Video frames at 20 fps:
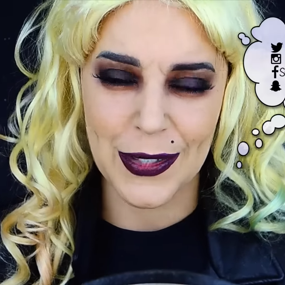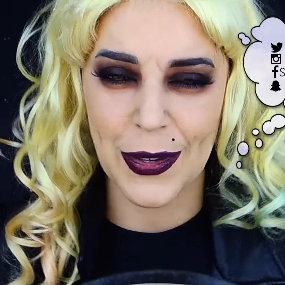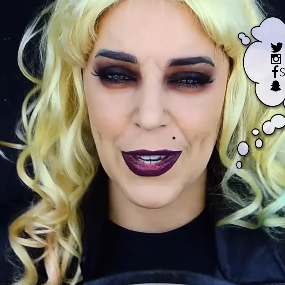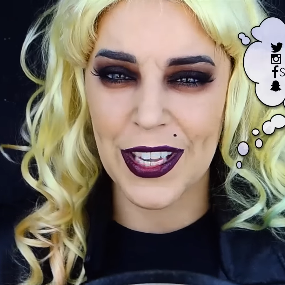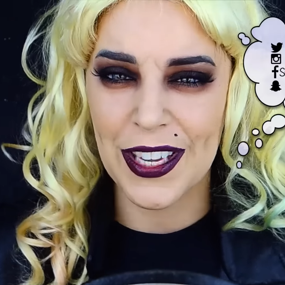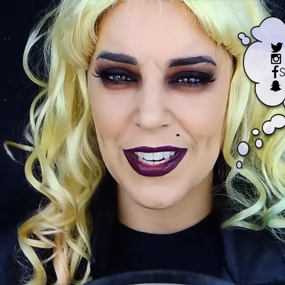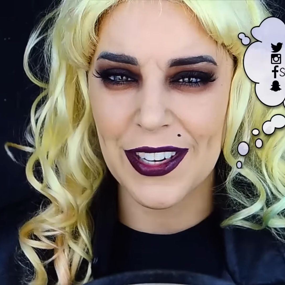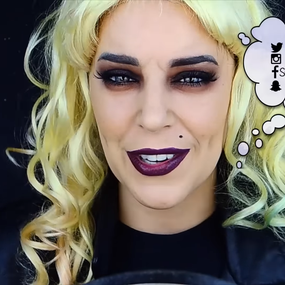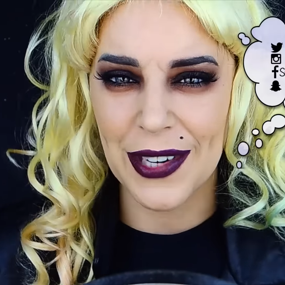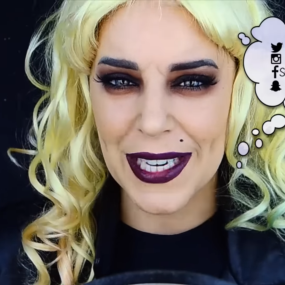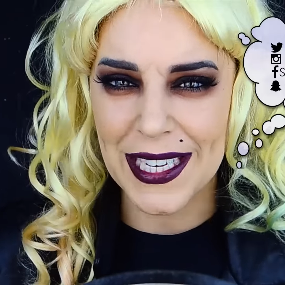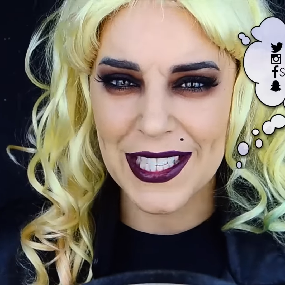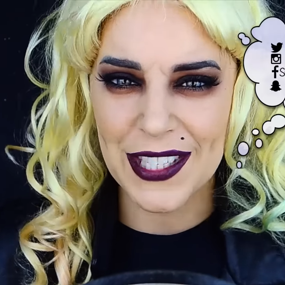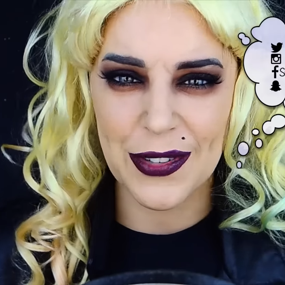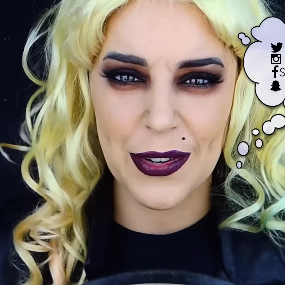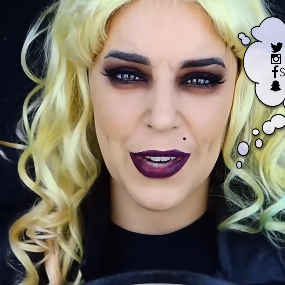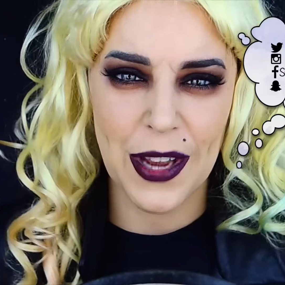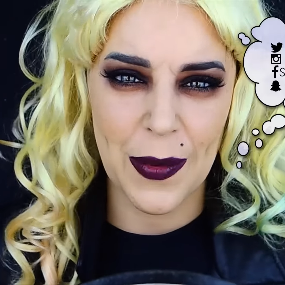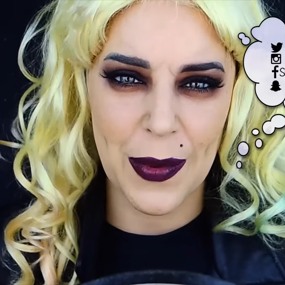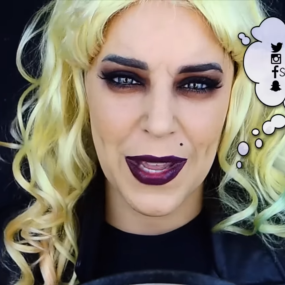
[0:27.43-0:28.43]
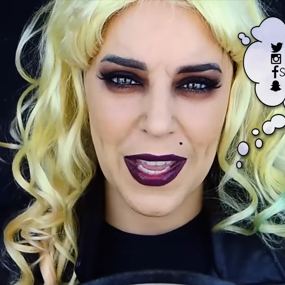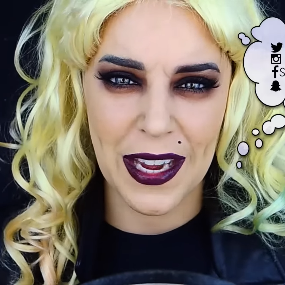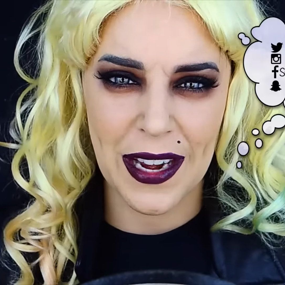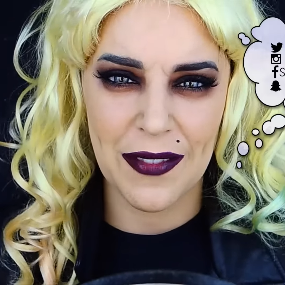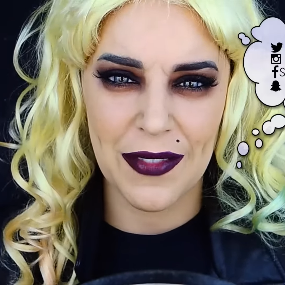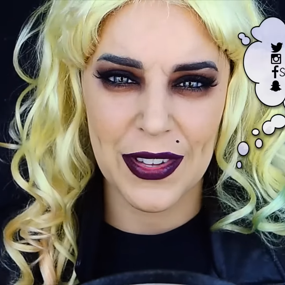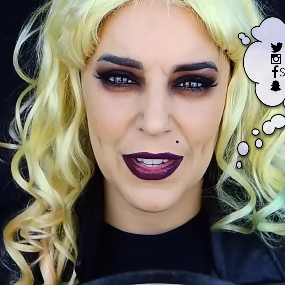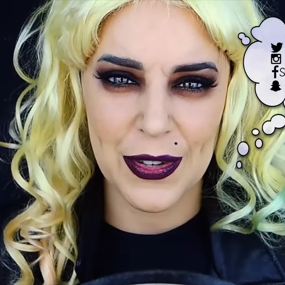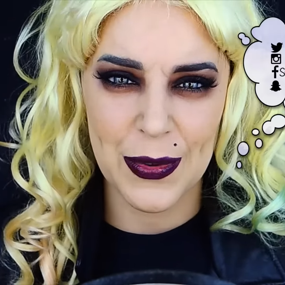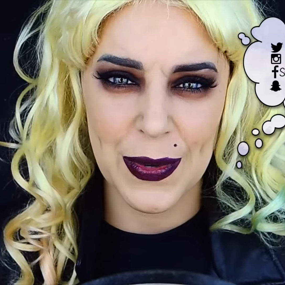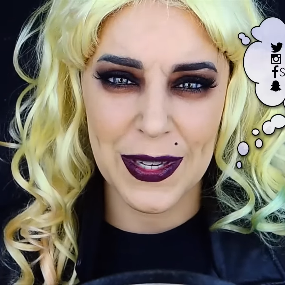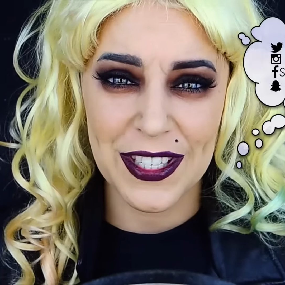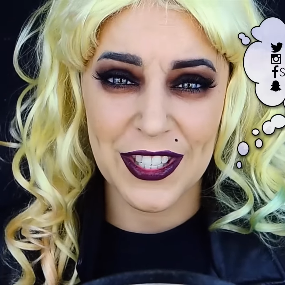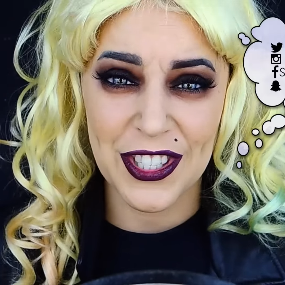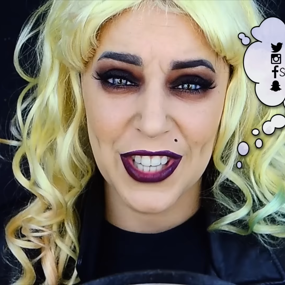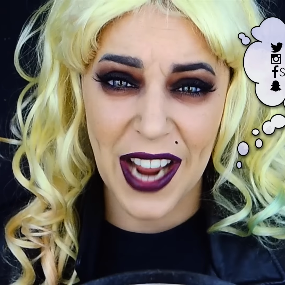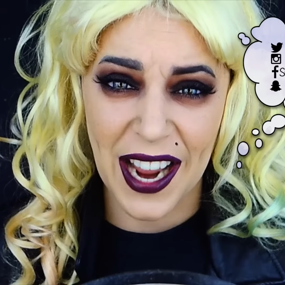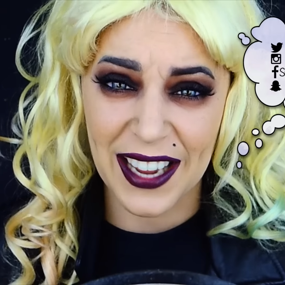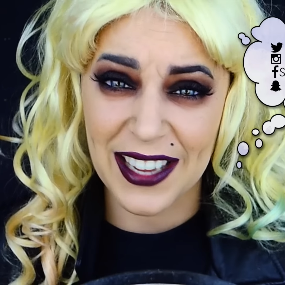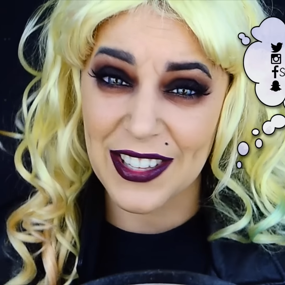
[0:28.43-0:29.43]
So here it is. Today we're gonna be doing
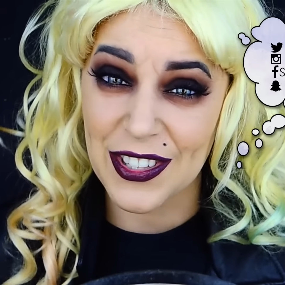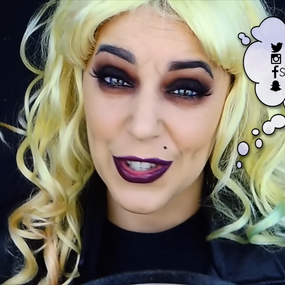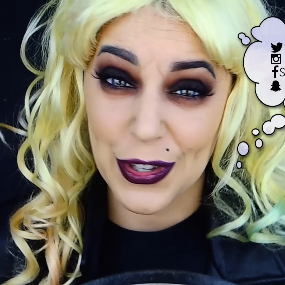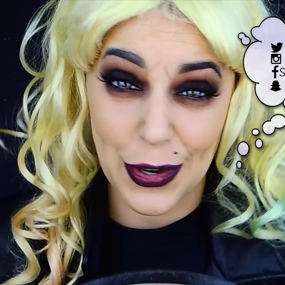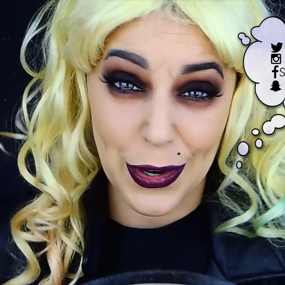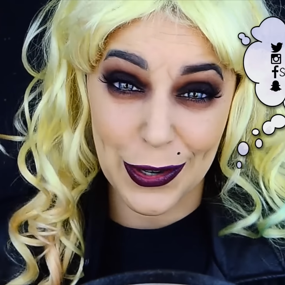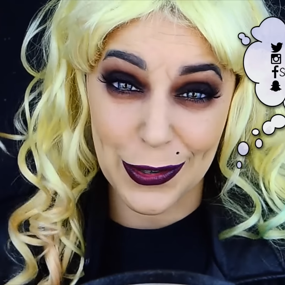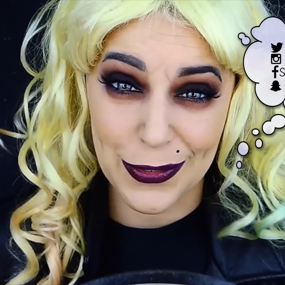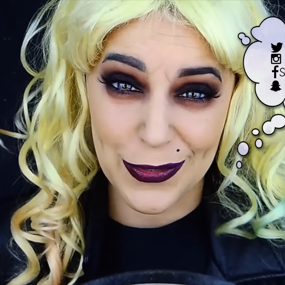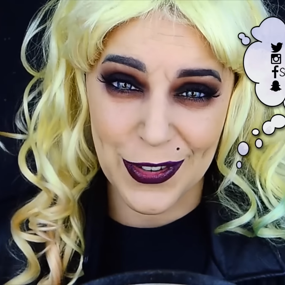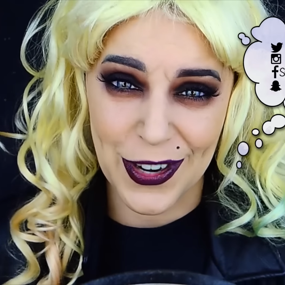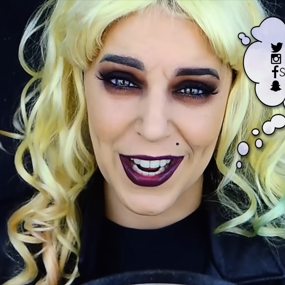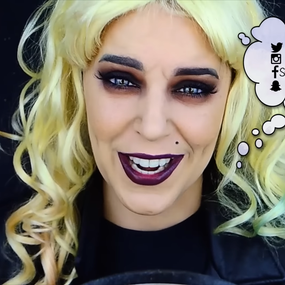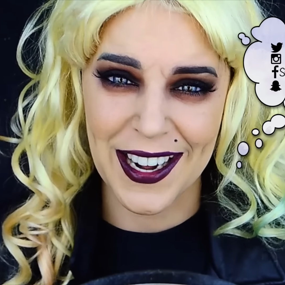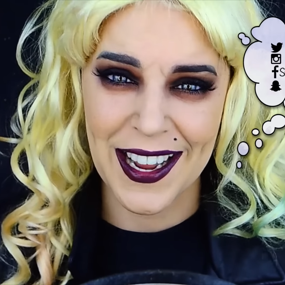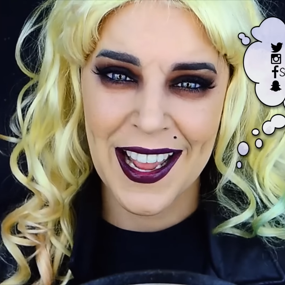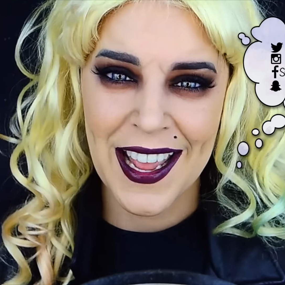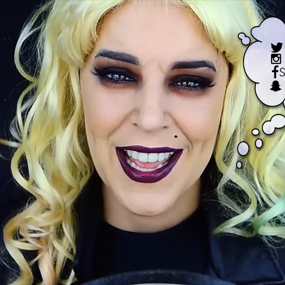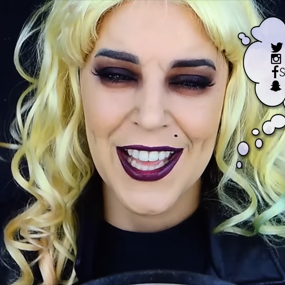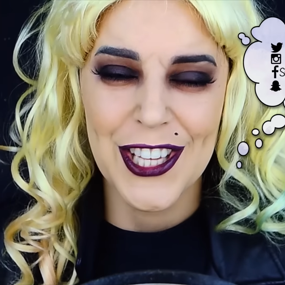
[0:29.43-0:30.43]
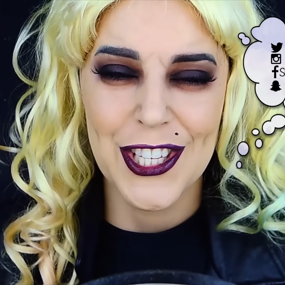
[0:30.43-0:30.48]
Chucky's girlfriend.